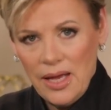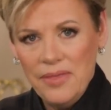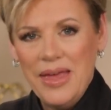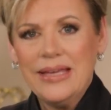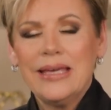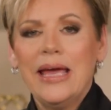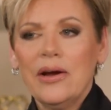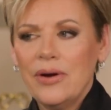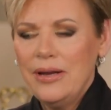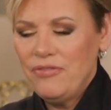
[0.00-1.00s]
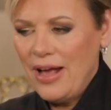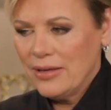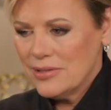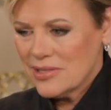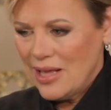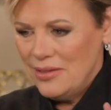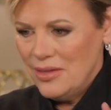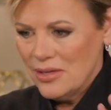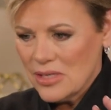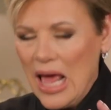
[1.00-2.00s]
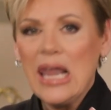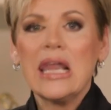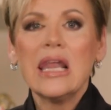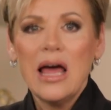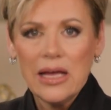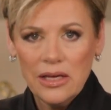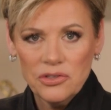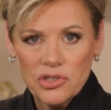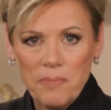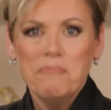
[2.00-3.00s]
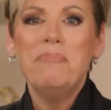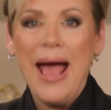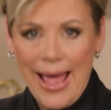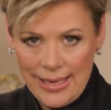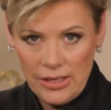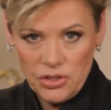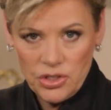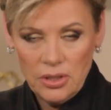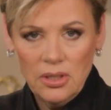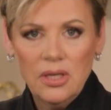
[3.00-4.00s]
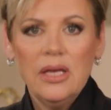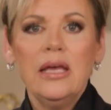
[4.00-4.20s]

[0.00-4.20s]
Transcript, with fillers: And they carried, if I could say this, luggage, baggage uh-huh.